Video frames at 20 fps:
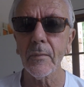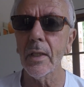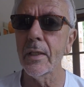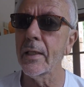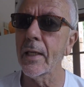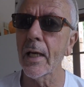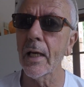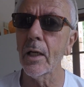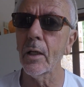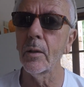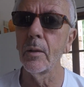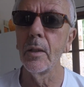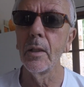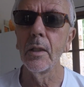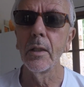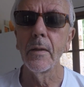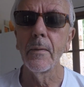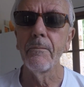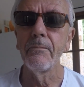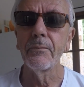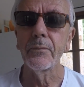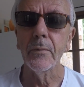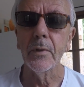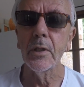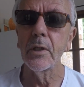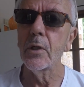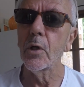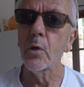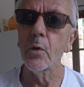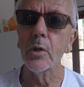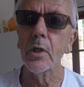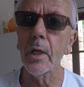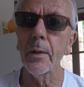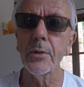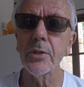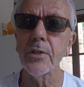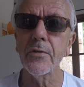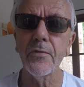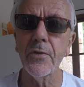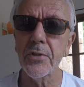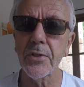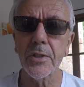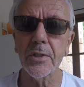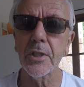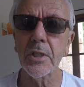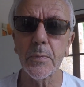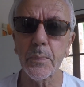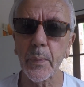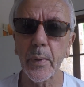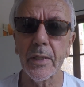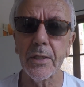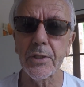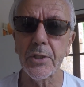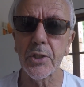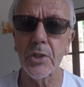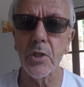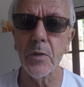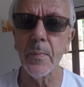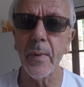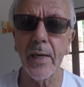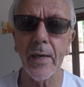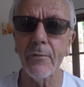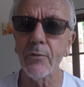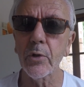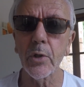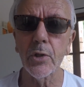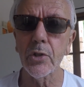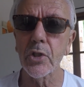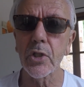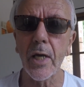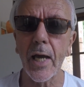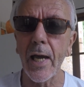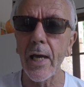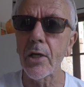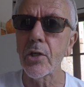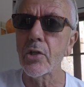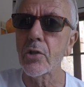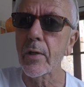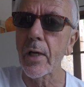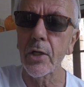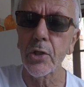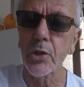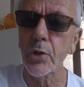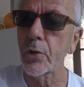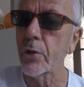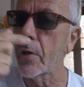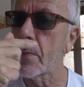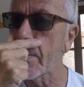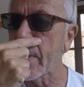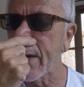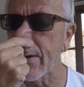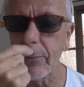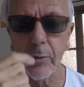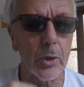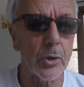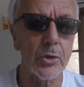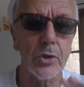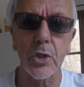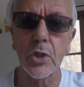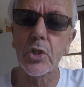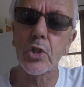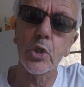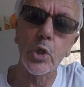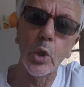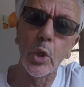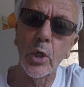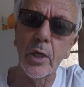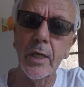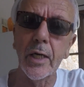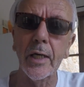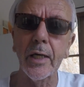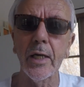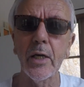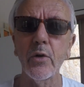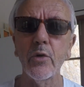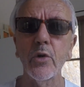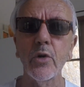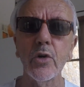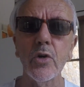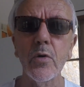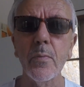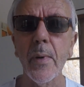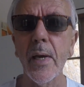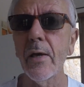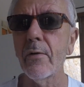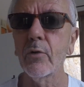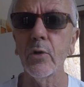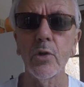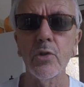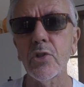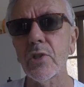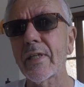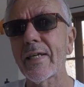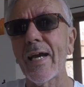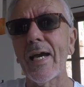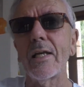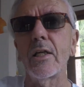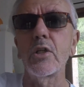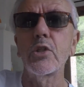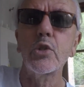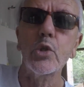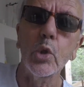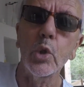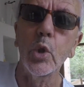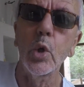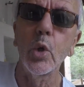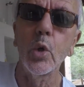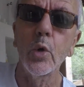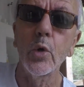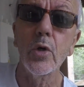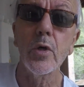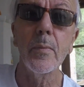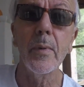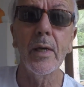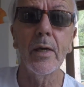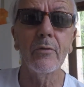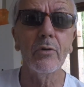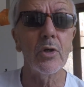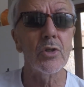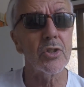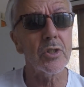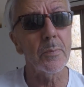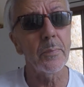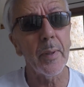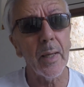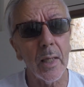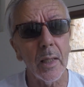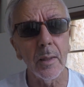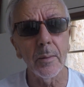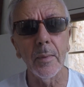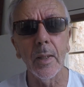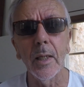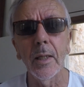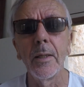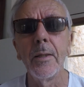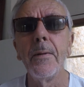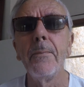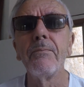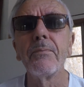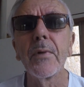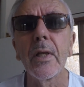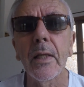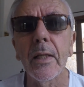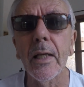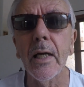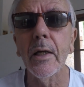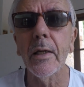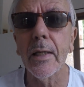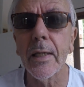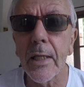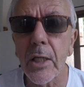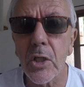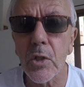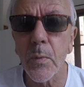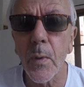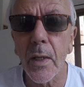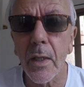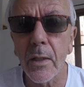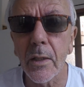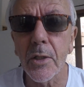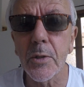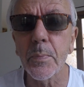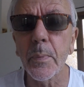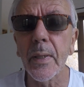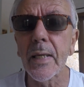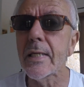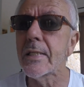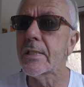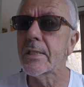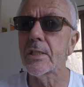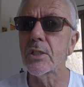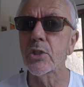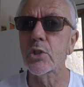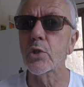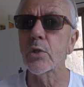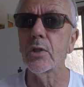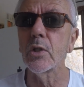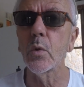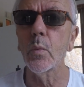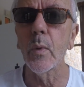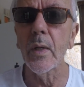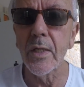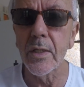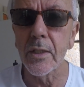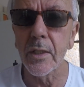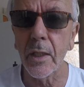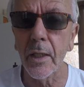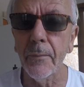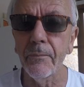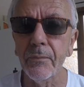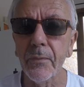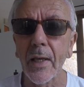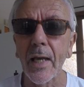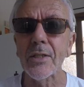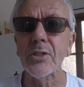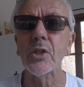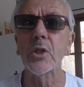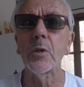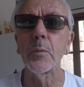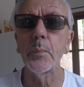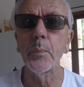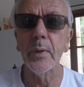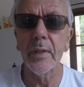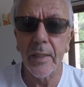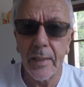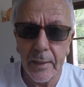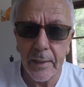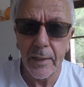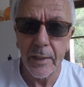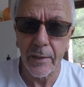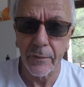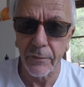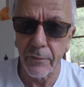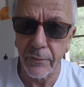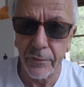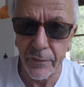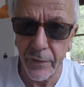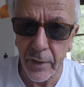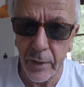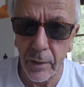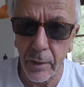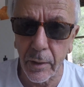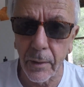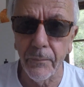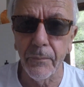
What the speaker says: Now, going to visit these places, you may have gone to Andratx, or you may have gone to Soya, or you may have gone to Calador, or you may have gone to Palma. Now, each one of those places during the winter has a completely different feel.